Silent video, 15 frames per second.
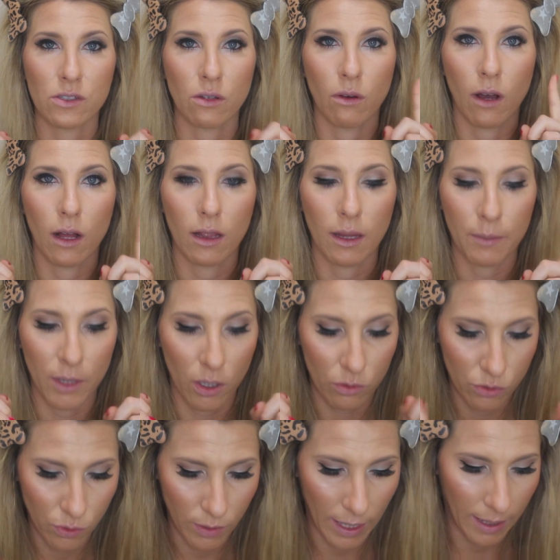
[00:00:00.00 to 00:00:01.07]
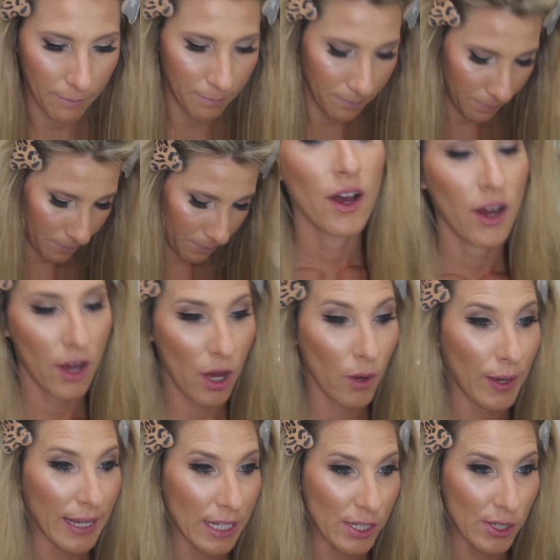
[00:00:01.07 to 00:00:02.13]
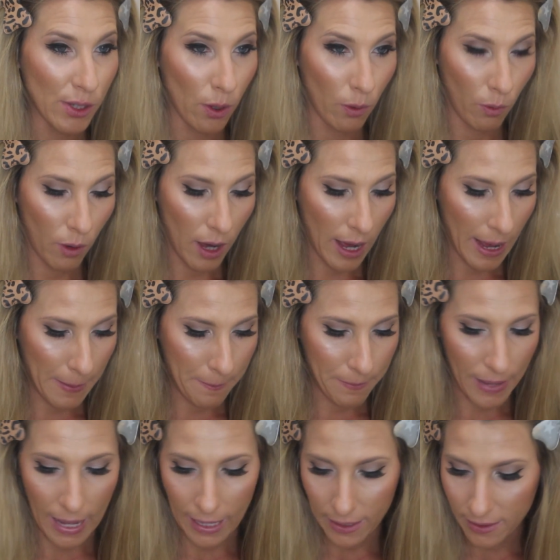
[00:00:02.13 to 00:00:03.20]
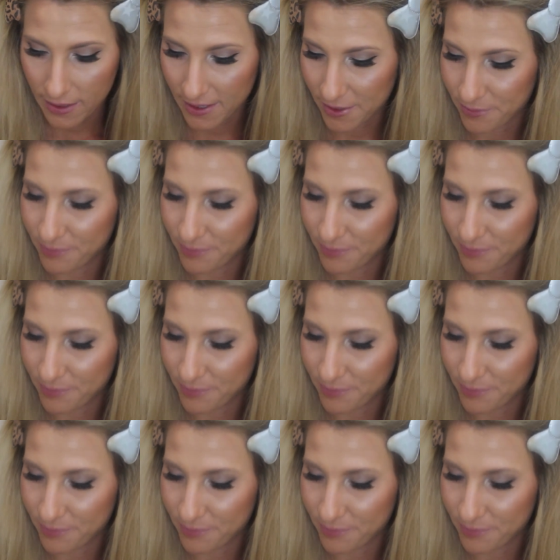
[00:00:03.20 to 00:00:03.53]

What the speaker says: So let me go do that. Okay, so I'm back.